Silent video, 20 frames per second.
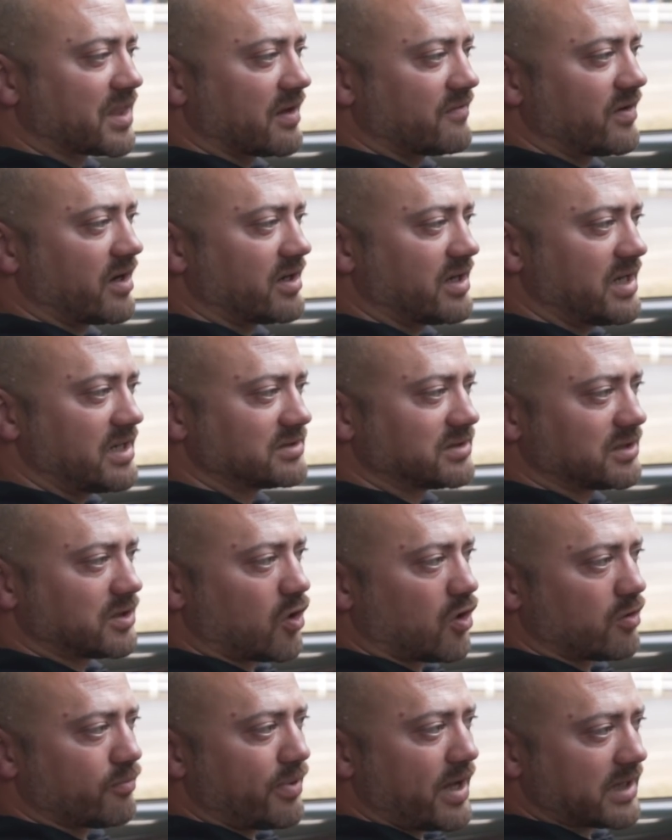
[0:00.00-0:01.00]
Very easily
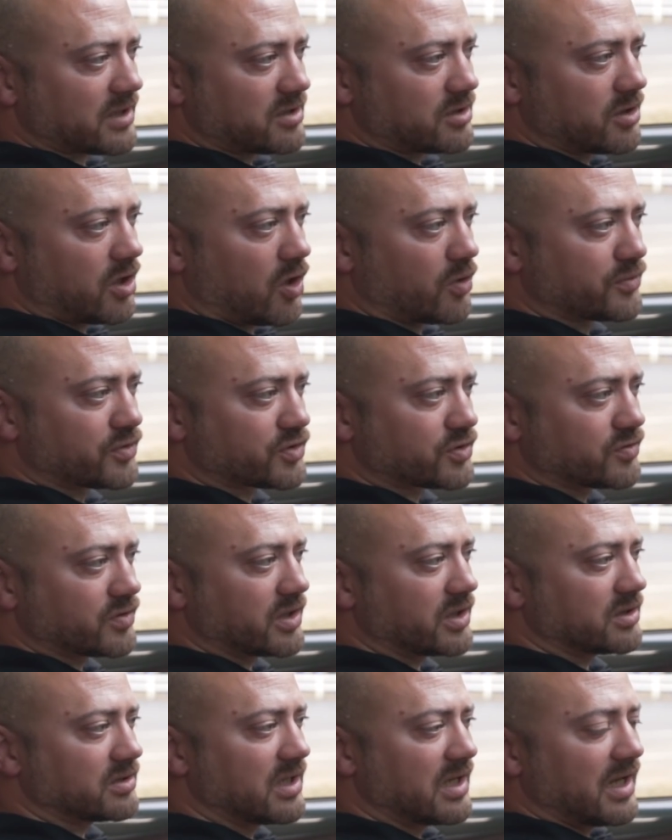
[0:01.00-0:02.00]
going back to the home
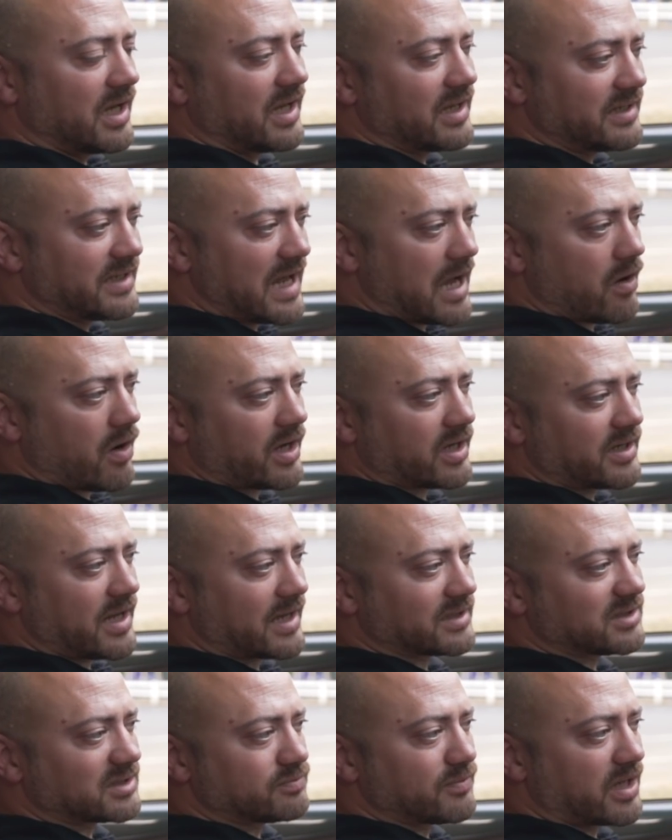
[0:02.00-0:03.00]
screen, and now I can
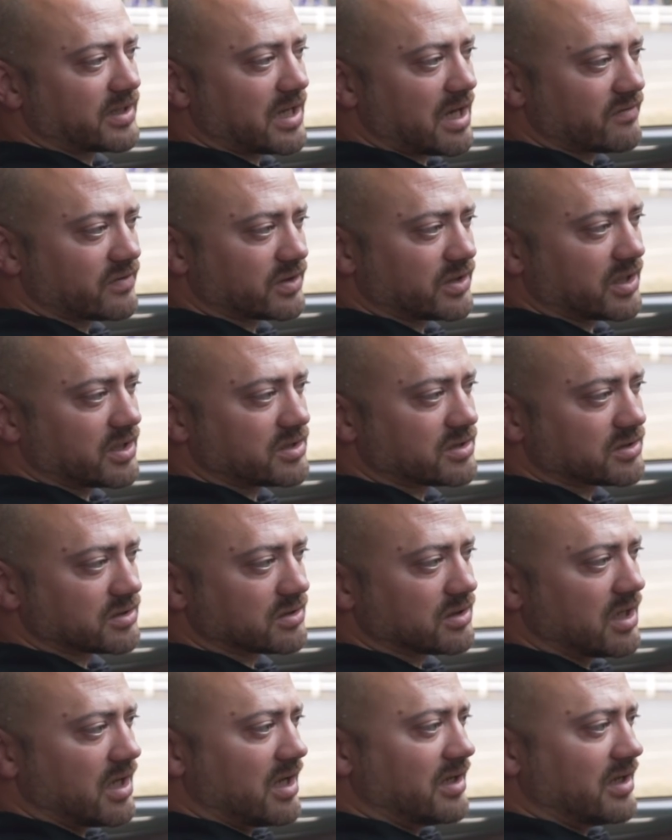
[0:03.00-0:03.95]
access my navigation.